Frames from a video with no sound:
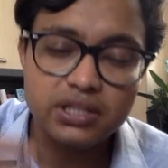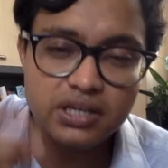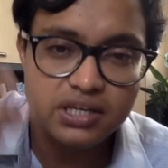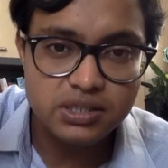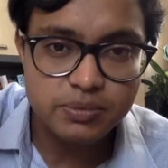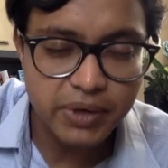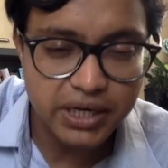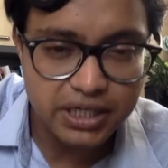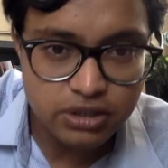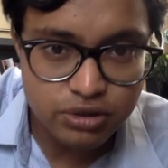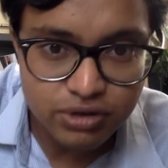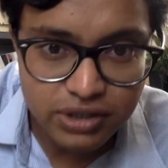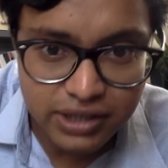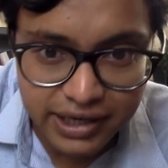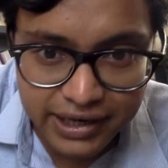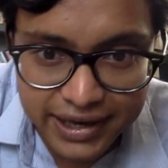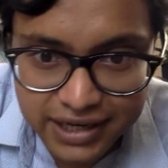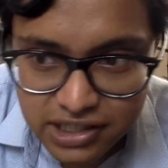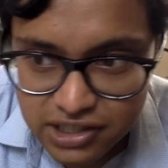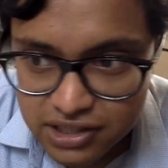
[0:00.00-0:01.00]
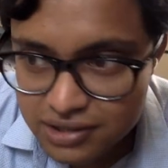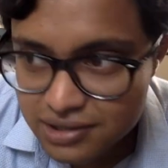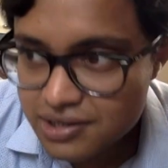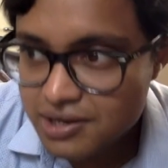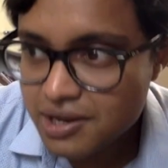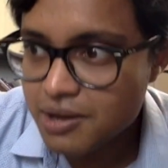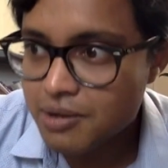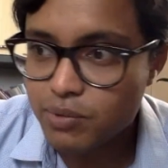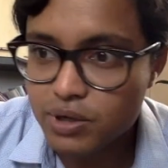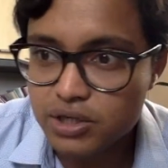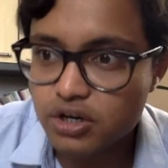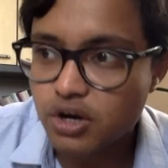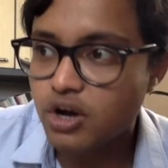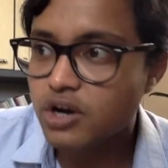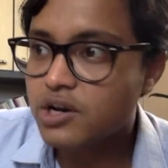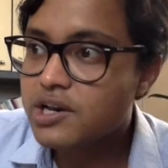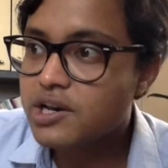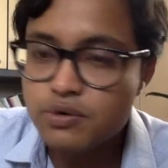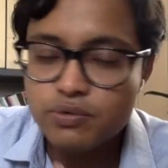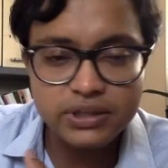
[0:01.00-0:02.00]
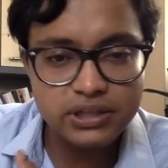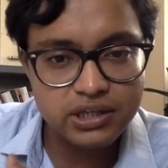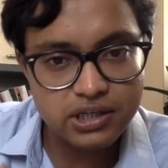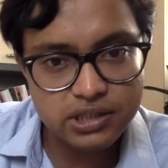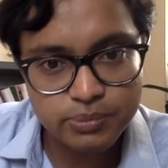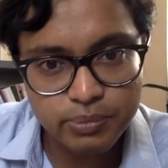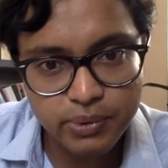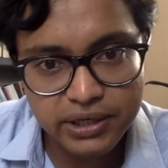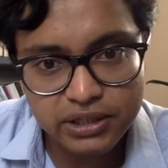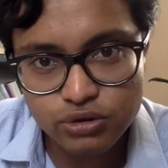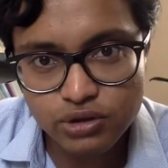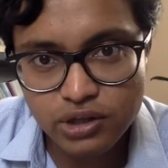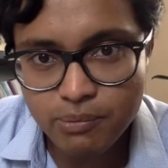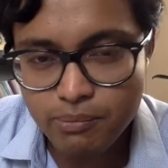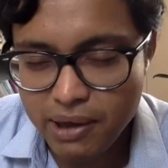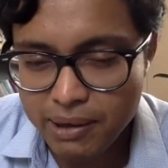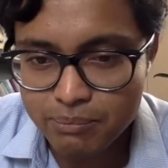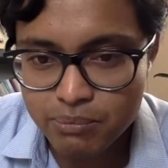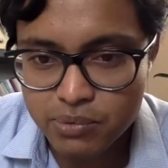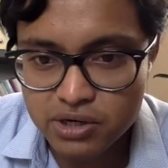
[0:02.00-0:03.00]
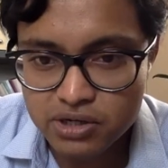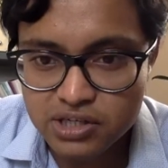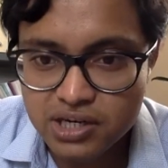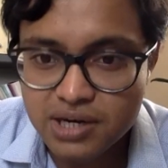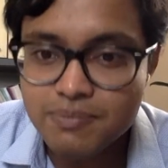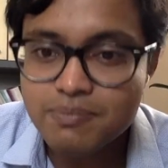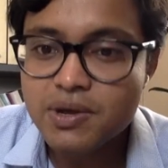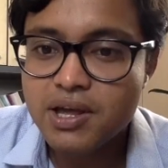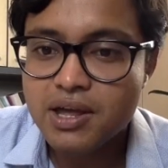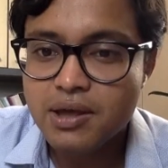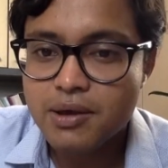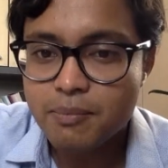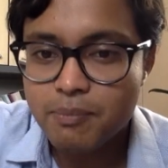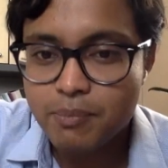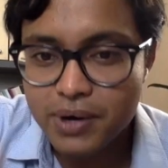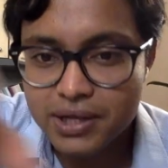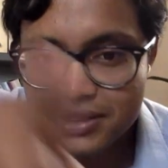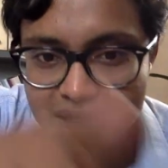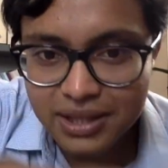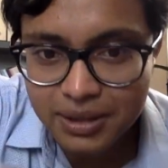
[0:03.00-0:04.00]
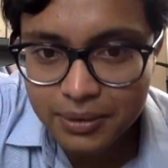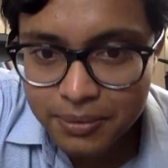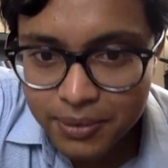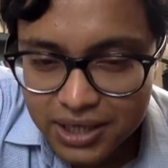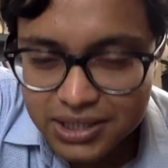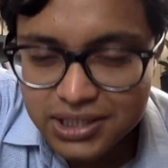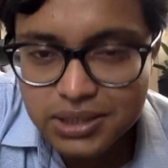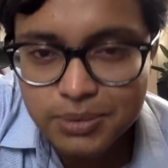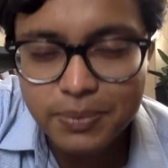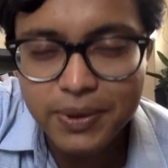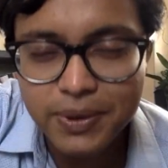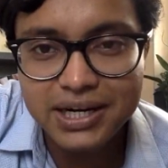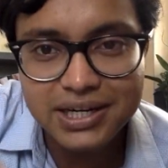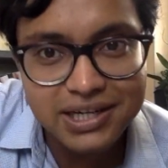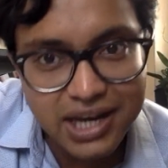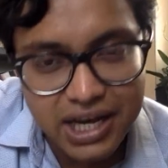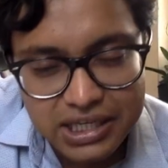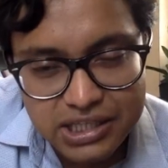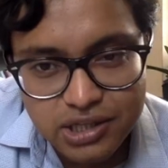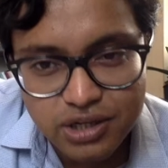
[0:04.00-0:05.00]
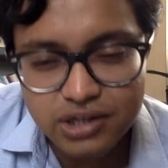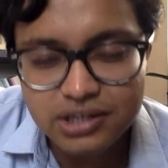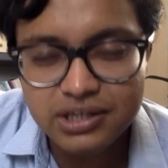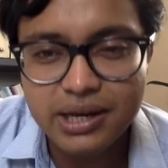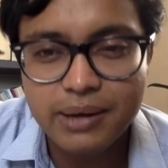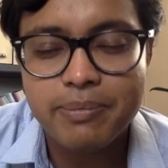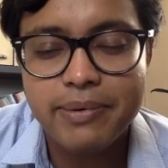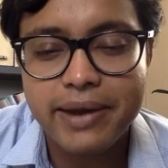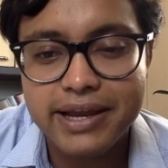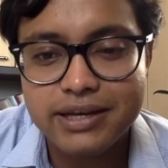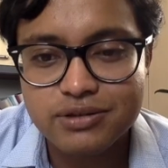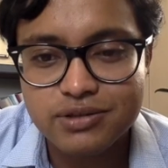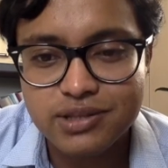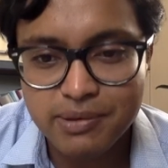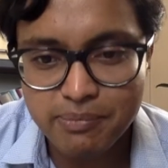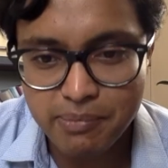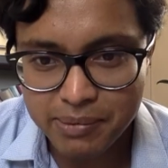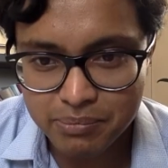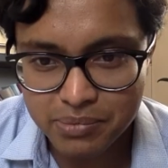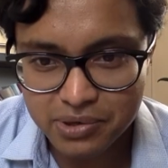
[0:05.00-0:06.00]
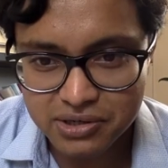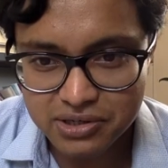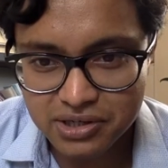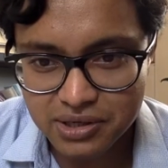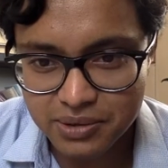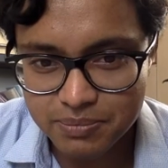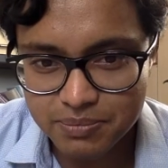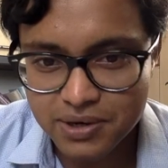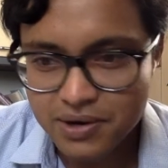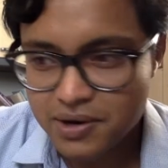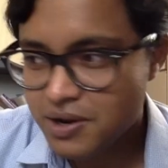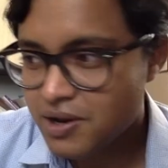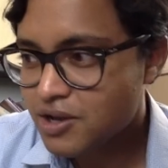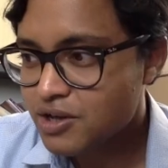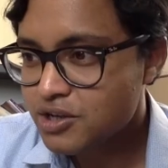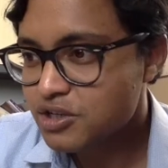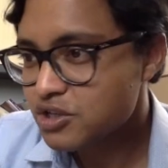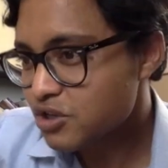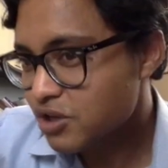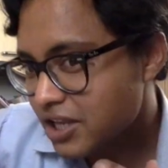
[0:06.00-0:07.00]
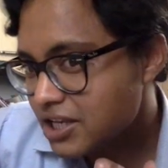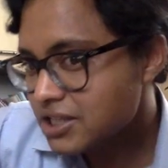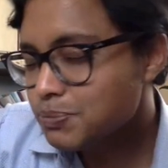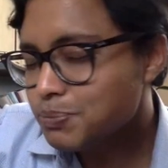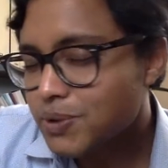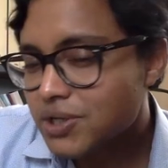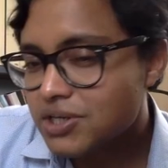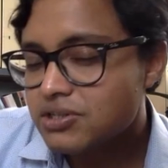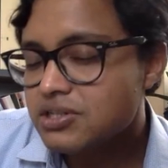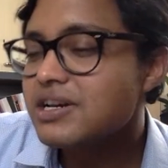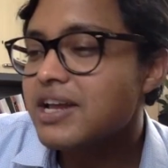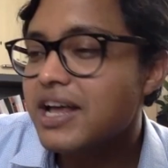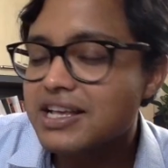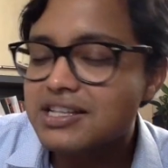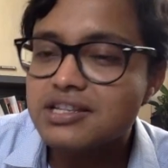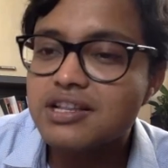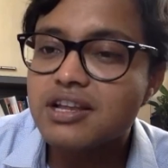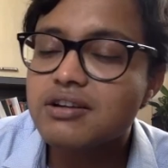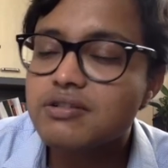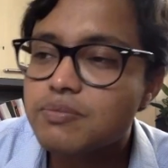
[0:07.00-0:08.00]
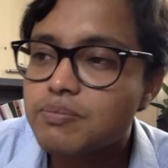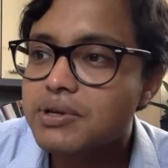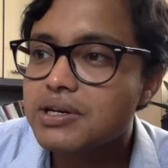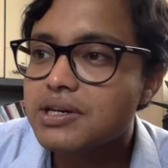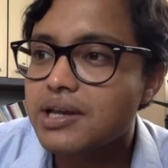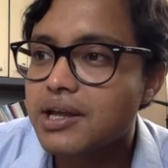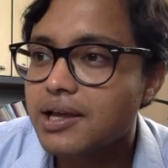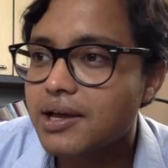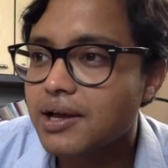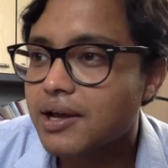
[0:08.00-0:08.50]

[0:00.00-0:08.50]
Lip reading: respect to the election, but only with respect to the membership. But the first part does not apply to the membership. So this person has not been